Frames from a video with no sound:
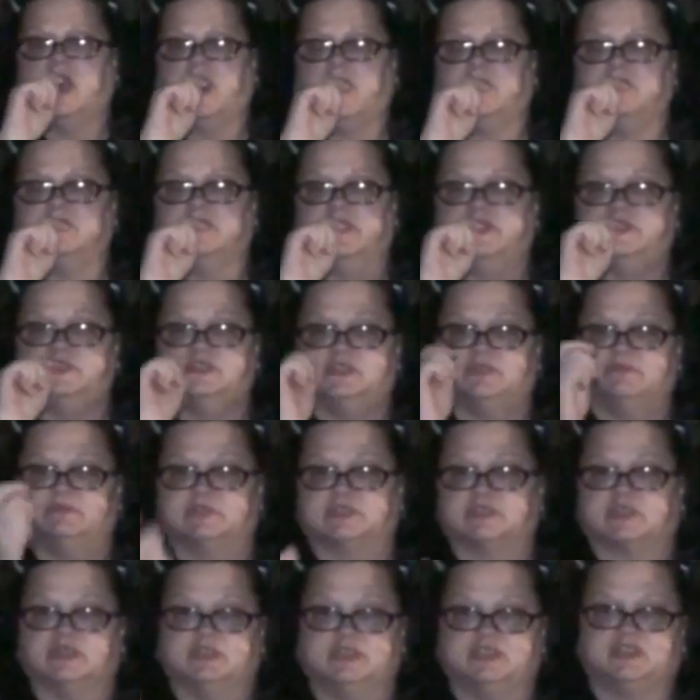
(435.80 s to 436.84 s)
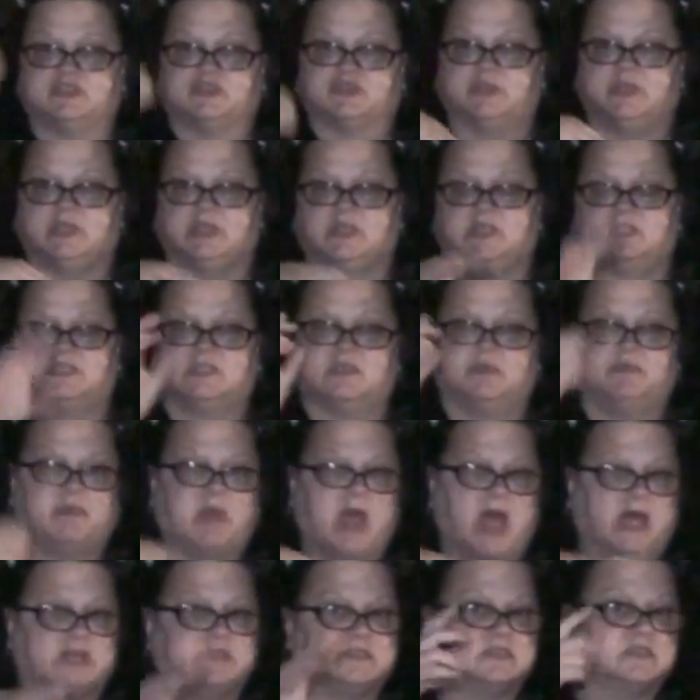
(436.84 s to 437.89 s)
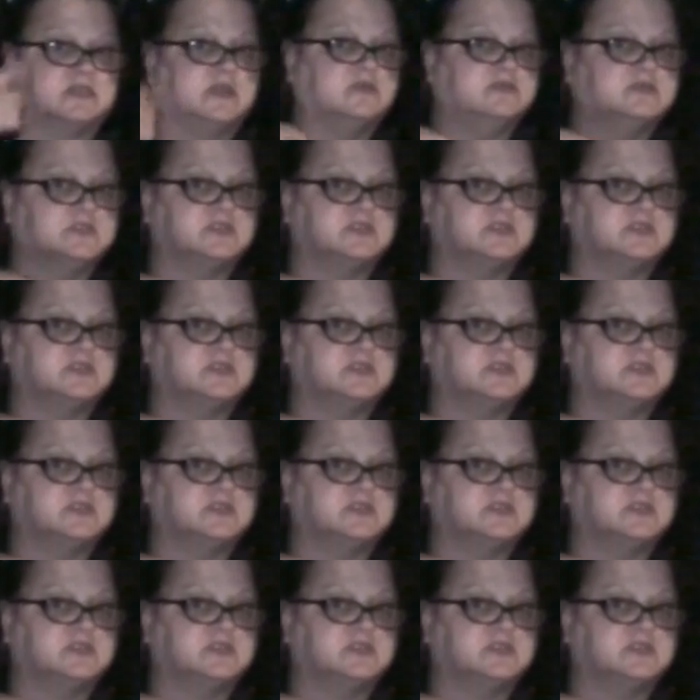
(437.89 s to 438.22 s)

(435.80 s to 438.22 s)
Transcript: And then she was going to drink Tabasco